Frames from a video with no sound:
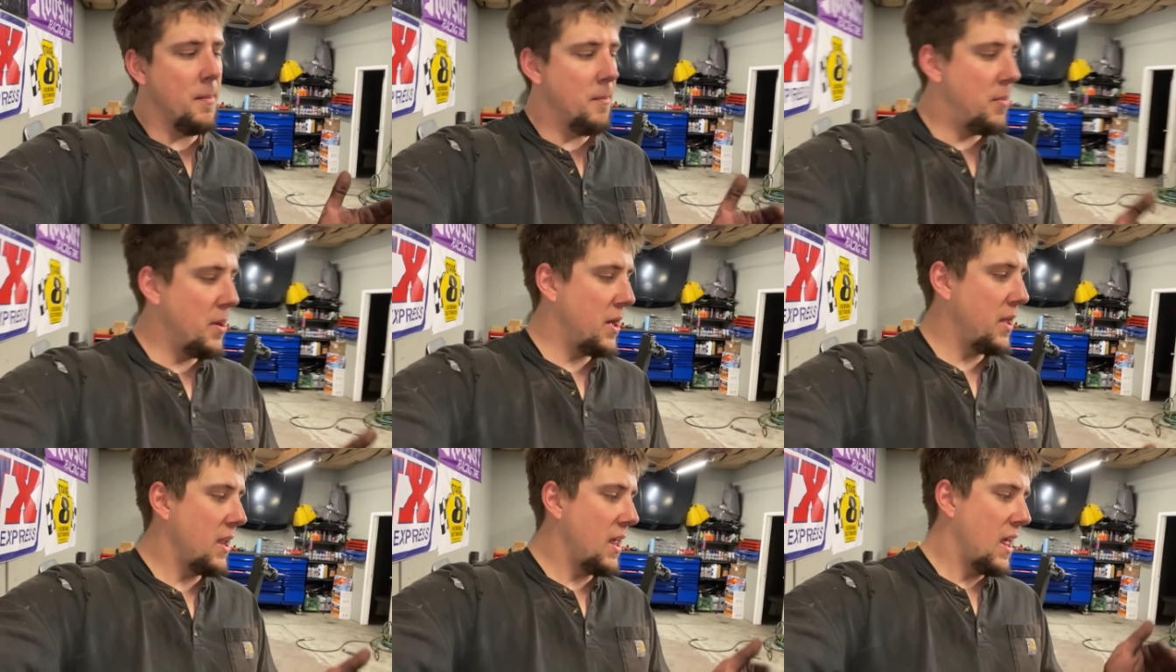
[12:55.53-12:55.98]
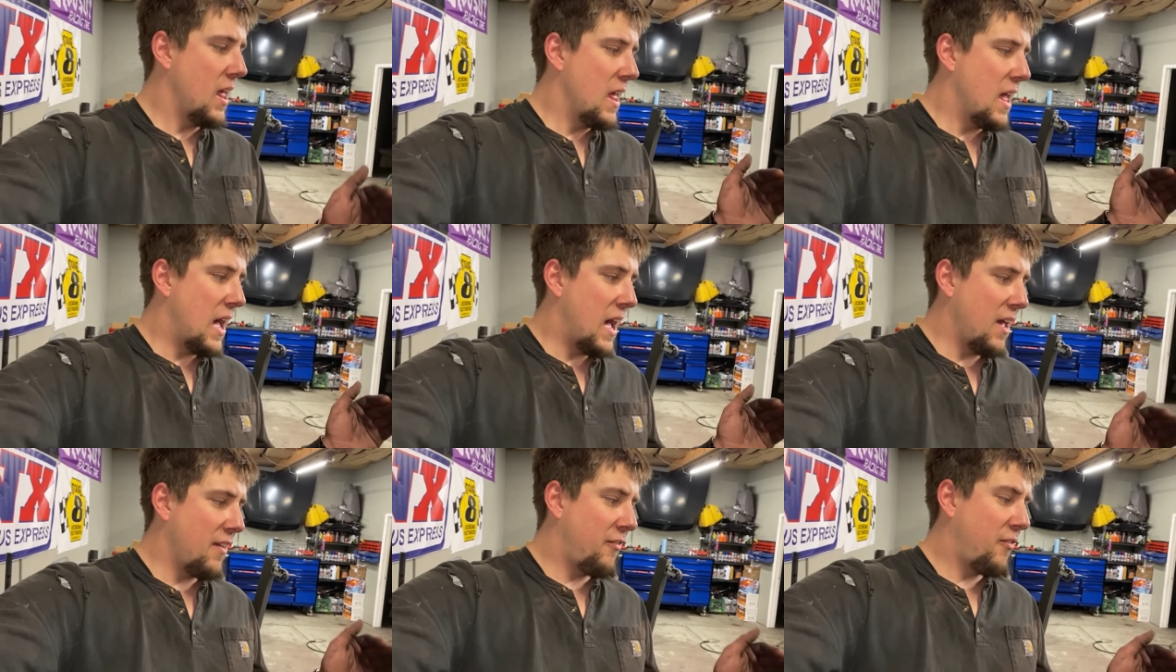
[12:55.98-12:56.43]
but
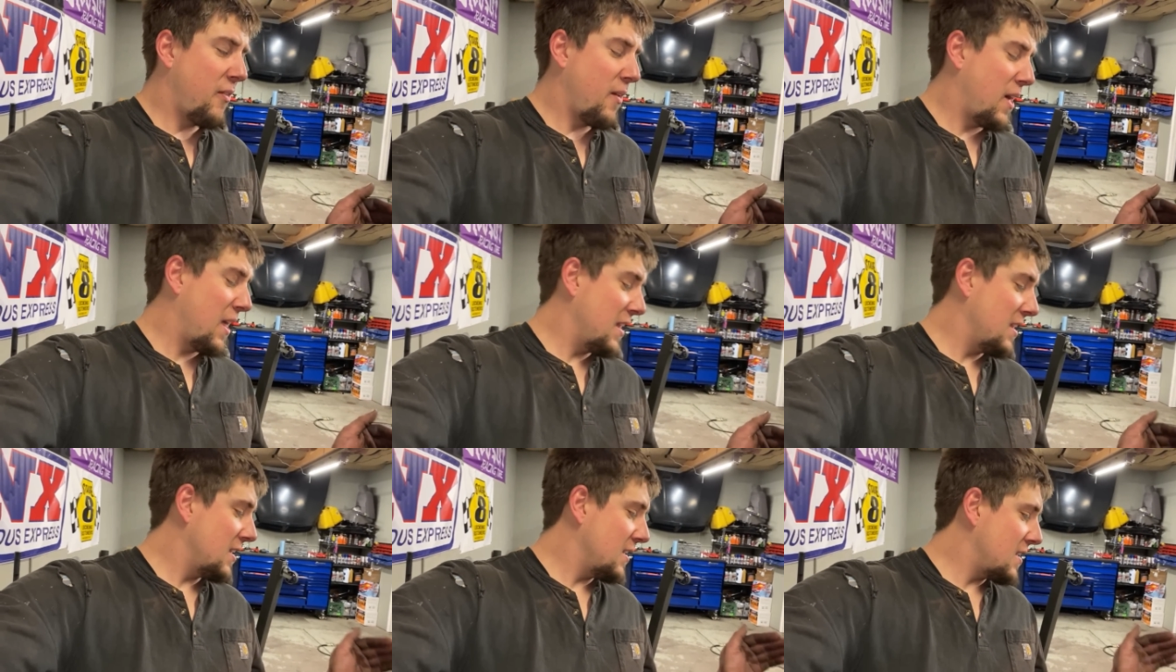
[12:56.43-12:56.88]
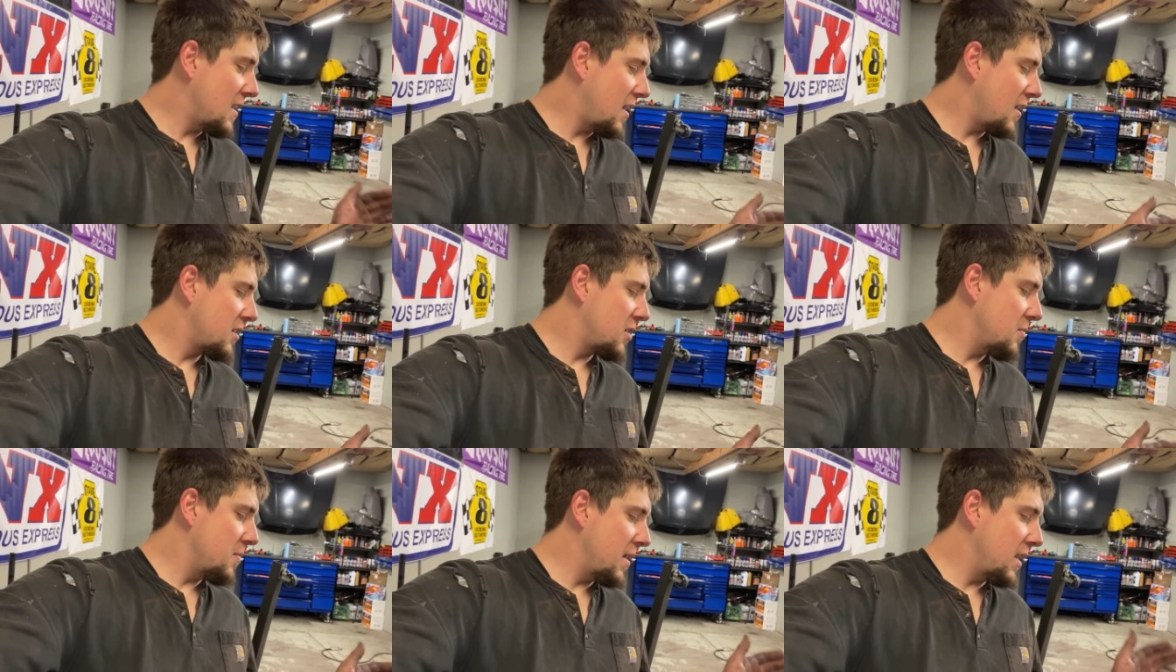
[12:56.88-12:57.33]
I plan to
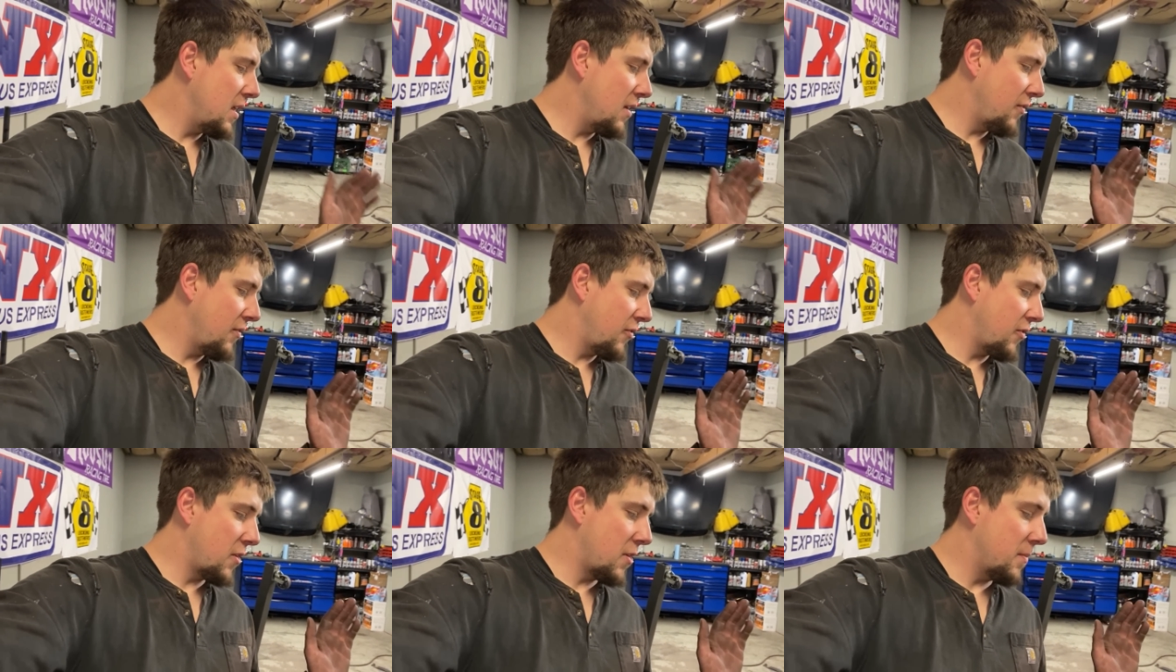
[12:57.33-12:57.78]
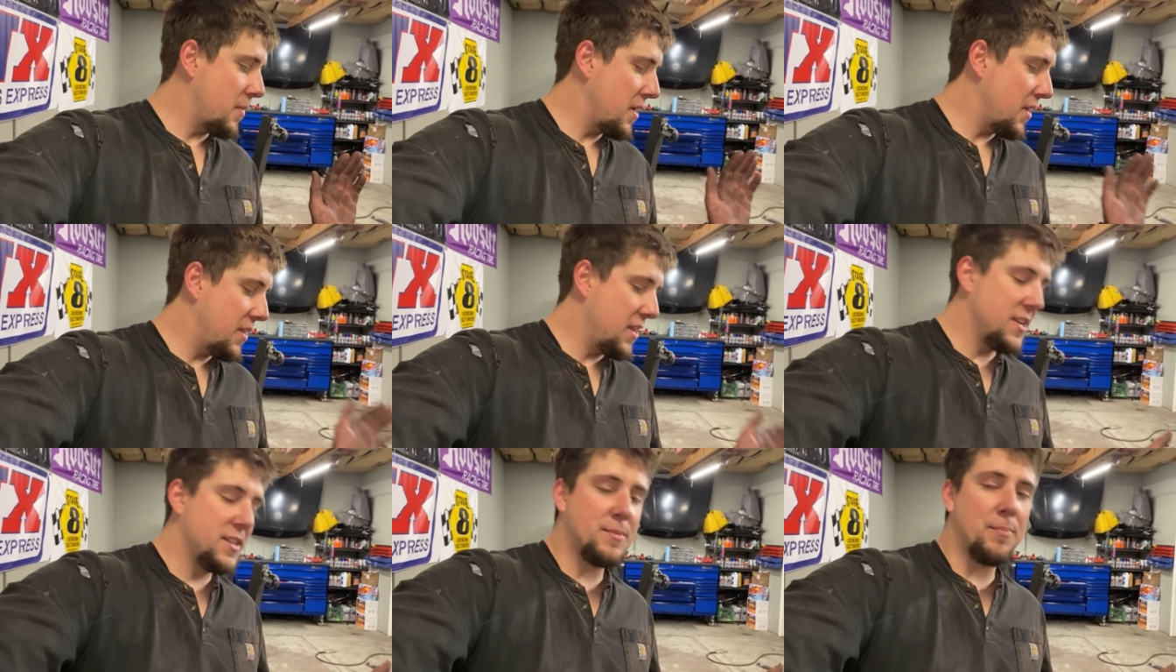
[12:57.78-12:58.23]
document it from
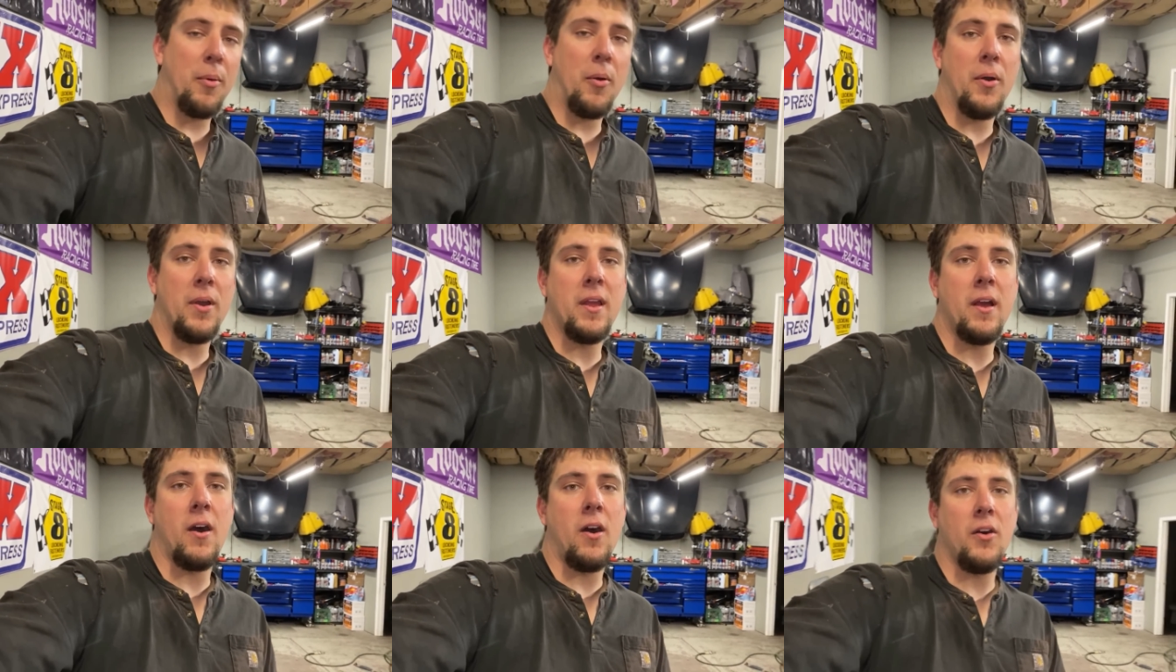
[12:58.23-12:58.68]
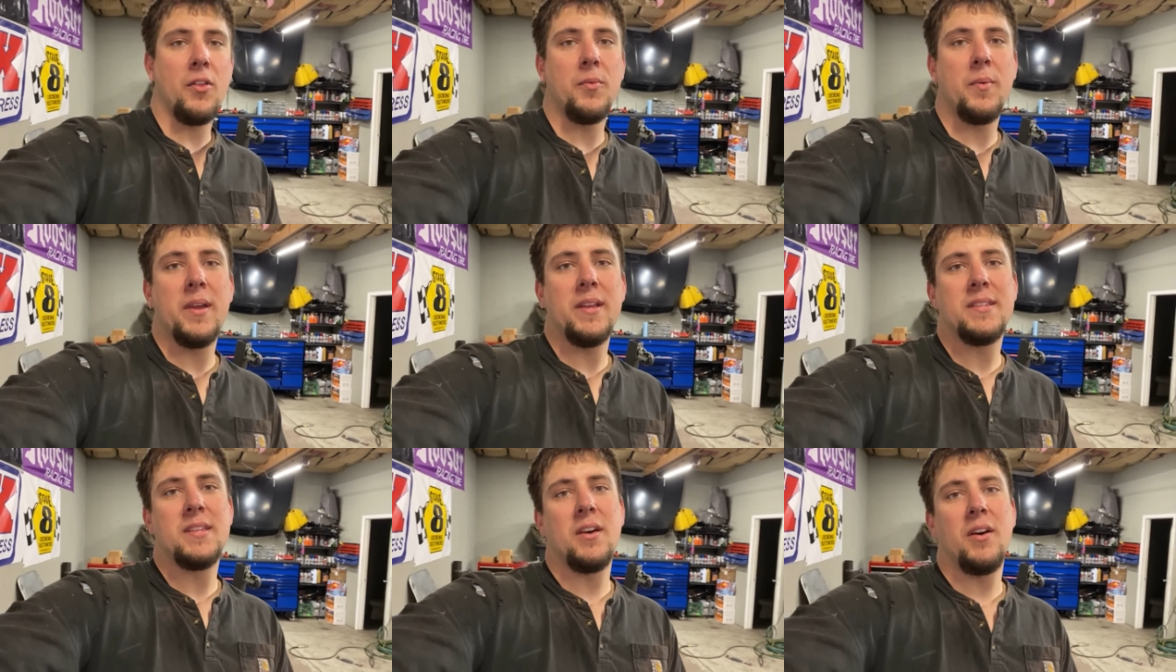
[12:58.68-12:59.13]
this point all the
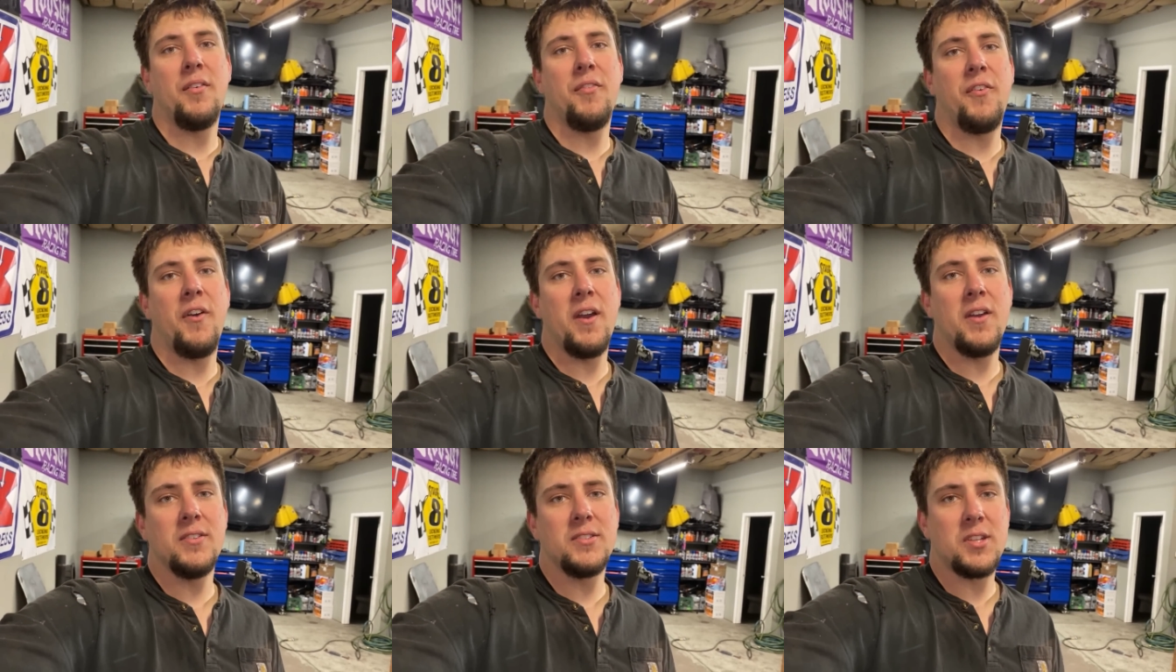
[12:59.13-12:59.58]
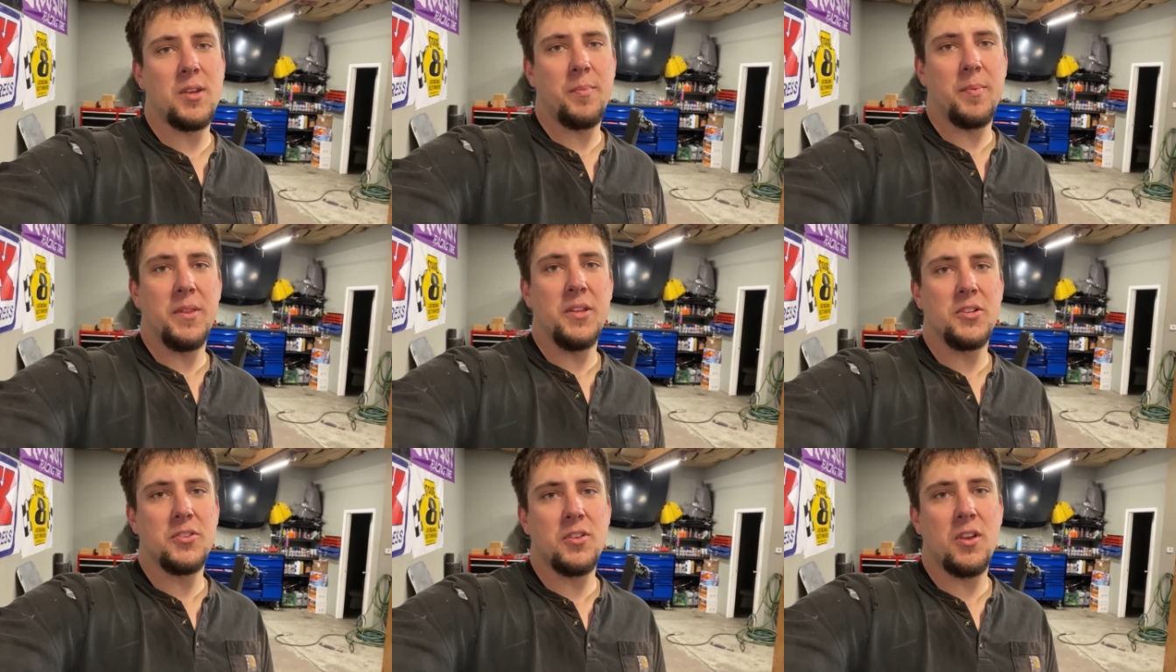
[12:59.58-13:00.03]
way till it fires
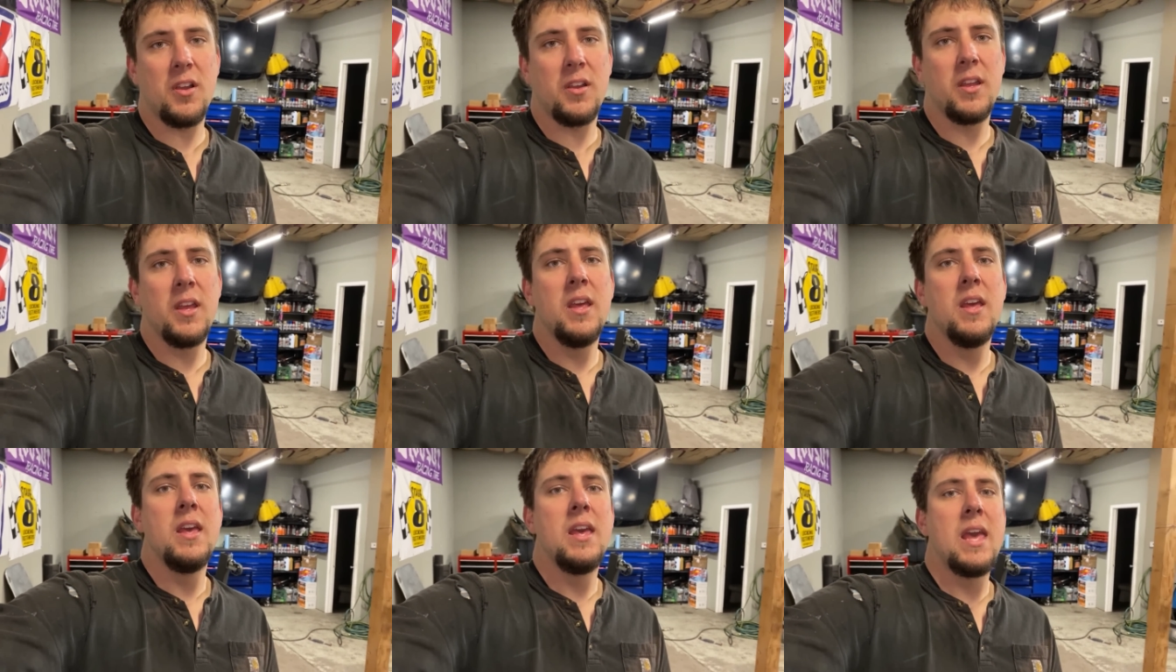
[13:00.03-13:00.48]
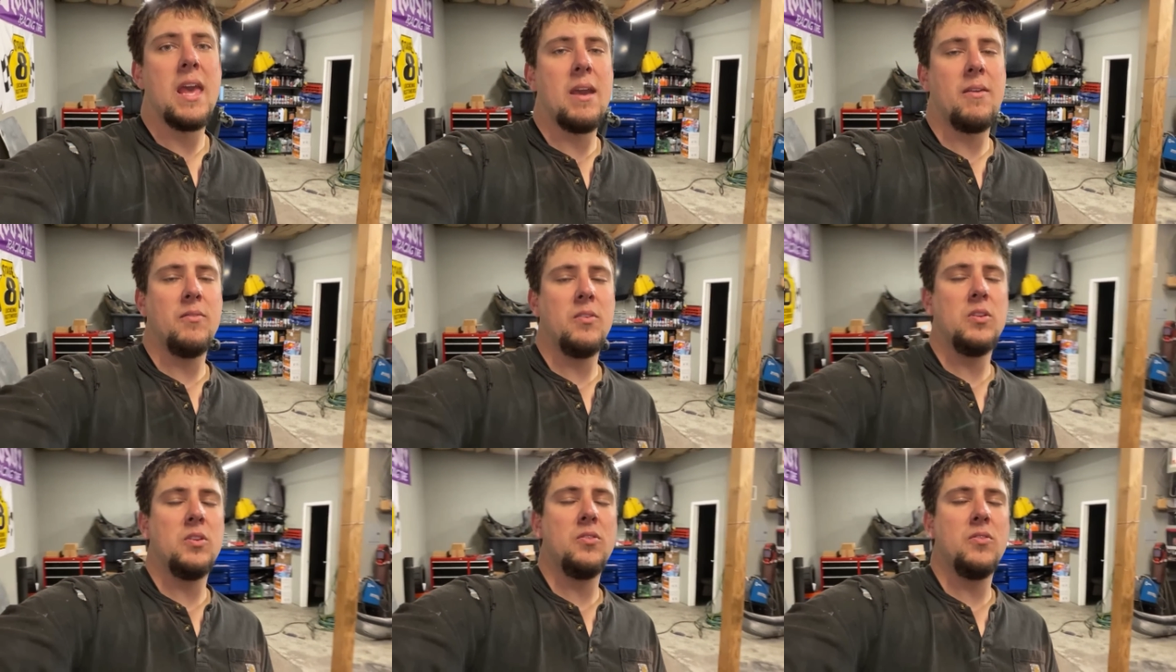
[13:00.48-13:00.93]
up in the truck
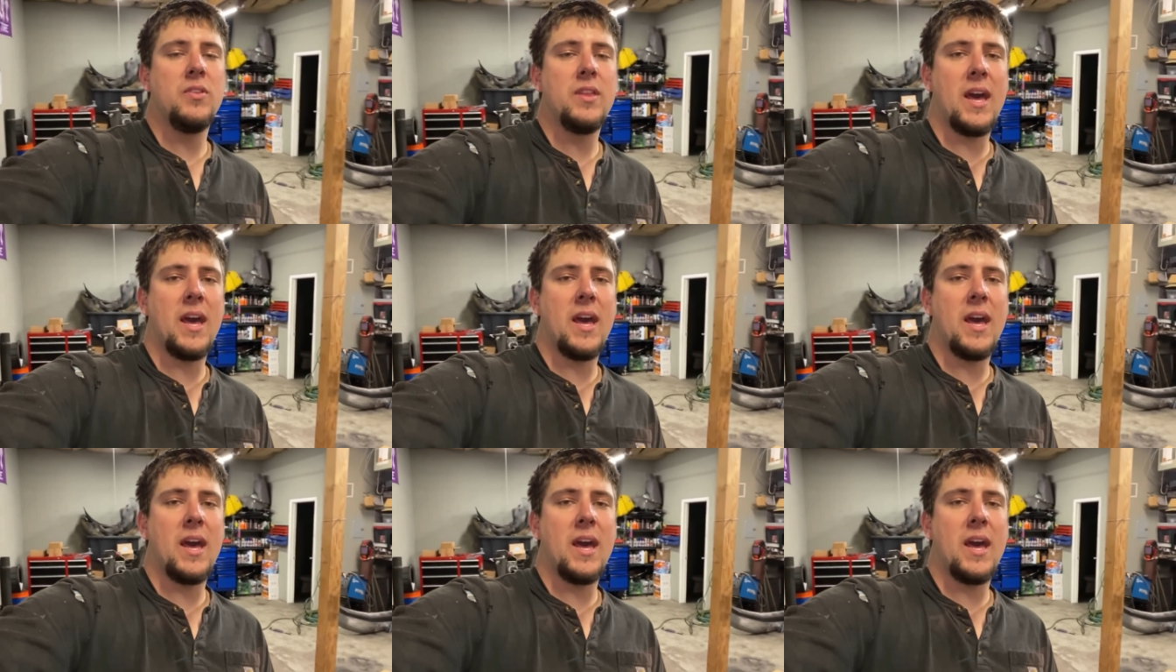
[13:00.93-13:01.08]
and we do